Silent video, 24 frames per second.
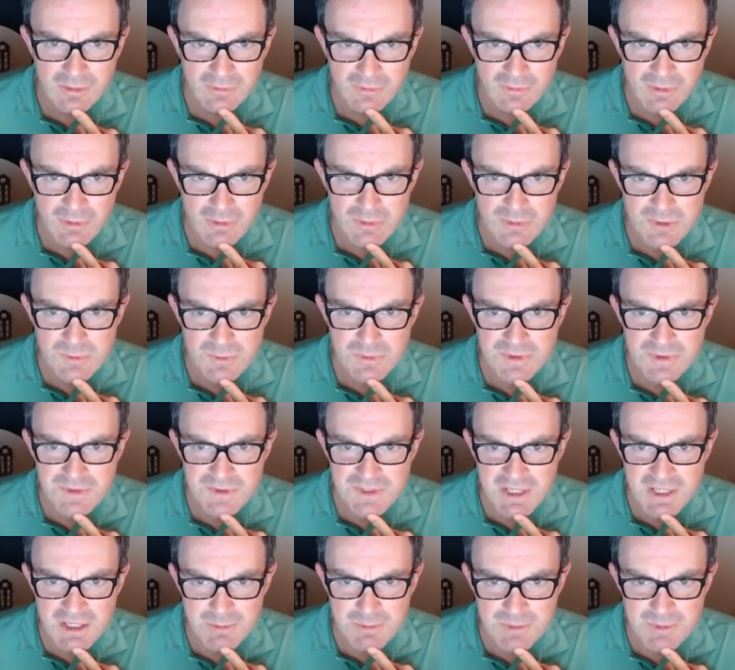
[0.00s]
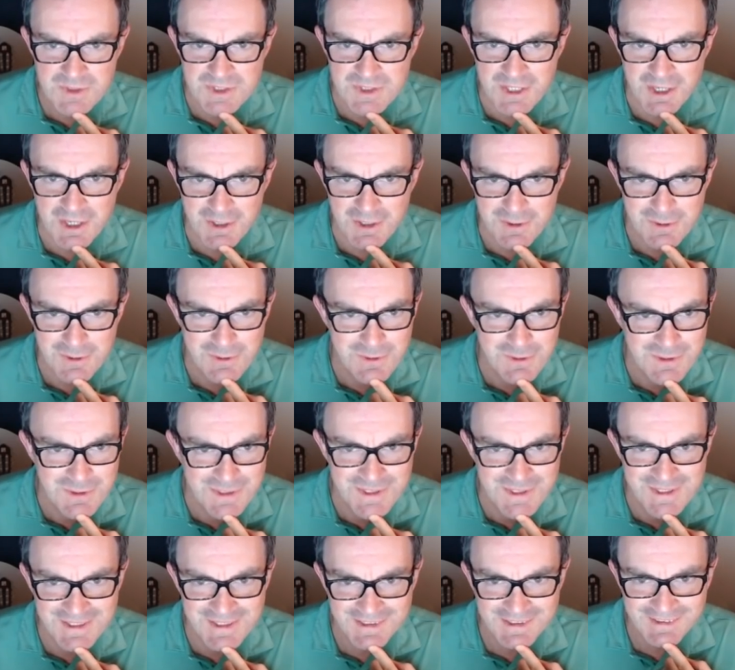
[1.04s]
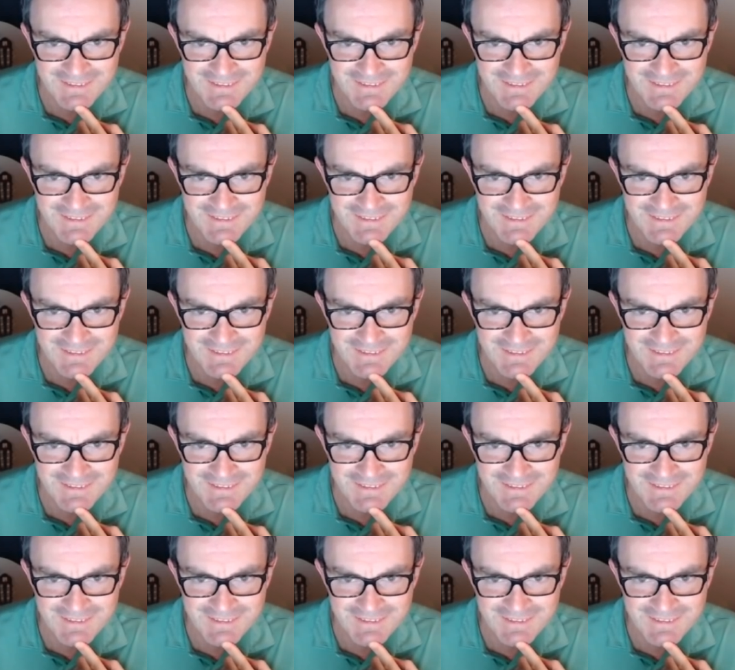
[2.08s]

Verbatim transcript: Those were the same as those.